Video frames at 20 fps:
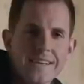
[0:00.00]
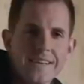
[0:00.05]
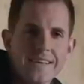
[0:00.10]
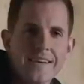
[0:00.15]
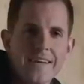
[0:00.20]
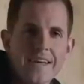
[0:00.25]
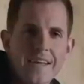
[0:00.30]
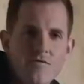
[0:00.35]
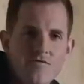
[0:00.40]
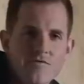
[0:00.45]
dig
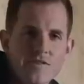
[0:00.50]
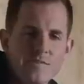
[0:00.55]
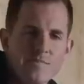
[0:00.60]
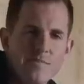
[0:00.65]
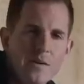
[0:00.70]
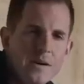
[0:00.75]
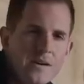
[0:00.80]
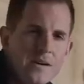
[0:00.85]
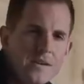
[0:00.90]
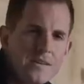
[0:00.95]
at Henry's
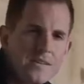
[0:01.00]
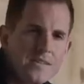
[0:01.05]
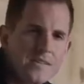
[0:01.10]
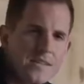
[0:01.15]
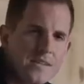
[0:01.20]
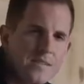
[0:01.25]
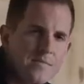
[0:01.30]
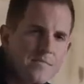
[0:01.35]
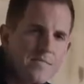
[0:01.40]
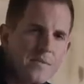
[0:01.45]

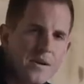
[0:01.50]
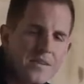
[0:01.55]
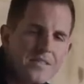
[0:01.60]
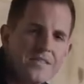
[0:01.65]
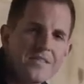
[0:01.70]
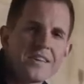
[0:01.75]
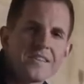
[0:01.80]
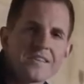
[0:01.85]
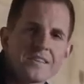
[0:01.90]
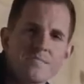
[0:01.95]
piety, but I
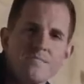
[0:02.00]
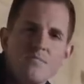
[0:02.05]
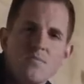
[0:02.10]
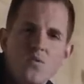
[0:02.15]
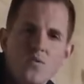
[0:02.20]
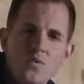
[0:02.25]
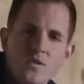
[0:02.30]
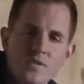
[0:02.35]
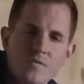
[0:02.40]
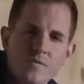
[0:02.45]
think there's
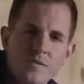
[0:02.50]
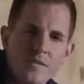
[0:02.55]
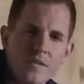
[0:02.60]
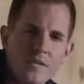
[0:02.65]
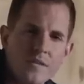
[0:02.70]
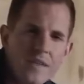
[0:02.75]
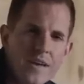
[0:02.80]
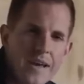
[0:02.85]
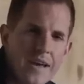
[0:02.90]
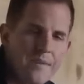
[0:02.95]
more to it
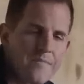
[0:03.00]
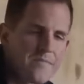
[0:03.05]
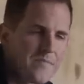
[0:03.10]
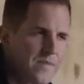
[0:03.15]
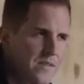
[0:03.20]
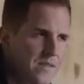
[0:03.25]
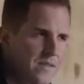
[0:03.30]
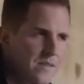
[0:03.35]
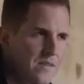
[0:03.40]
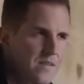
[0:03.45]
than that.
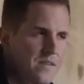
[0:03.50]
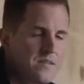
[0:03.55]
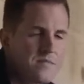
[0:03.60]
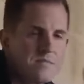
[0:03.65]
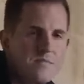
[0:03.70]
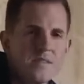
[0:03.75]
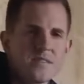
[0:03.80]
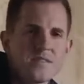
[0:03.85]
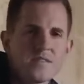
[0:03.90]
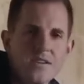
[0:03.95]

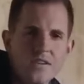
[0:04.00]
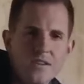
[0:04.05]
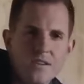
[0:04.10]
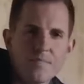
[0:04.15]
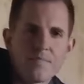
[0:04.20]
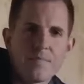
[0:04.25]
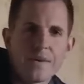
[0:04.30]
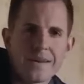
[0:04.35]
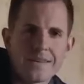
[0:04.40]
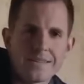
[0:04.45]
He
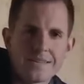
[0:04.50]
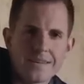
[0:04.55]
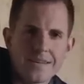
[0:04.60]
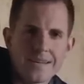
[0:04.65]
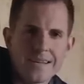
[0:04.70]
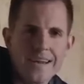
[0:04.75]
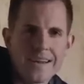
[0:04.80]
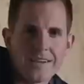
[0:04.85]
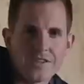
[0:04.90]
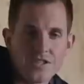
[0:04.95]
certainly picked an
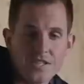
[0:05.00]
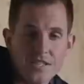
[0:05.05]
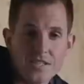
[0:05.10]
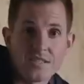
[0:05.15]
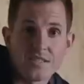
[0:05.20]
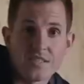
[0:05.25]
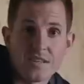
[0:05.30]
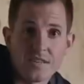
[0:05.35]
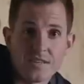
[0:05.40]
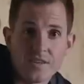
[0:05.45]
analogy
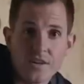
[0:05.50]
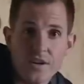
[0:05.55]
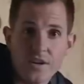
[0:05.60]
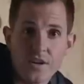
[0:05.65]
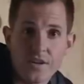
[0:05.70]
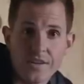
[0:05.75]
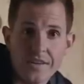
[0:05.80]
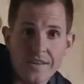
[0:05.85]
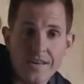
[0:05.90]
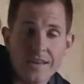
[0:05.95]
designed to
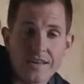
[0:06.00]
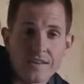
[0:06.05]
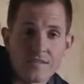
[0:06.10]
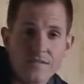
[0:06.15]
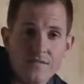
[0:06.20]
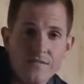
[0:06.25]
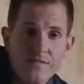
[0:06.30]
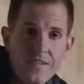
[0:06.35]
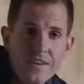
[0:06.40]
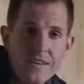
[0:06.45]
hurt the
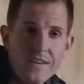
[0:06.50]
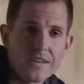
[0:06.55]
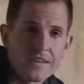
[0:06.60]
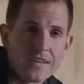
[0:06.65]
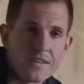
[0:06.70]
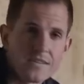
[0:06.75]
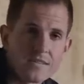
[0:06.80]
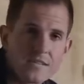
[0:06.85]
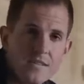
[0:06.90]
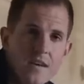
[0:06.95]
king's
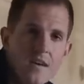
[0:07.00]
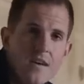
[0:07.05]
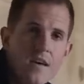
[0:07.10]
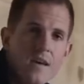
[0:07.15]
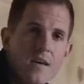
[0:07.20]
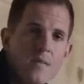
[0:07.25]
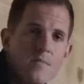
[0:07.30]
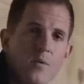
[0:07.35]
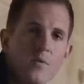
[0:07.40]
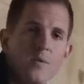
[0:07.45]
feelings,
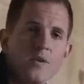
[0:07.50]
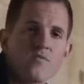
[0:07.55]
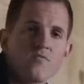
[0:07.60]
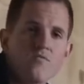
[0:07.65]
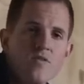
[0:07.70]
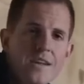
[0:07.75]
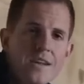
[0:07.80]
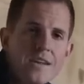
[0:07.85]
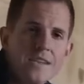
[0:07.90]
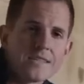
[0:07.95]
but what he's
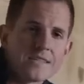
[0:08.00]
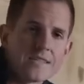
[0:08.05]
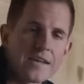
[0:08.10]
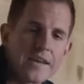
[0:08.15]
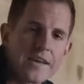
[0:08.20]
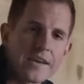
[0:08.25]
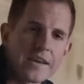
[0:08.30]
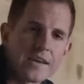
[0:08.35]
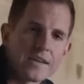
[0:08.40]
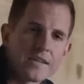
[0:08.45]
really
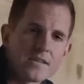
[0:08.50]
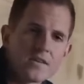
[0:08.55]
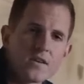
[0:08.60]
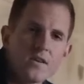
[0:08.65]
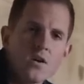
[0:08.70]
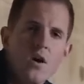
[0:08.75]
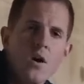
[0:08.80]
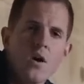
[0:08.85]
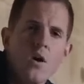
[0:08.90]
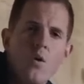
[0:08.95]
saying is,
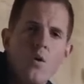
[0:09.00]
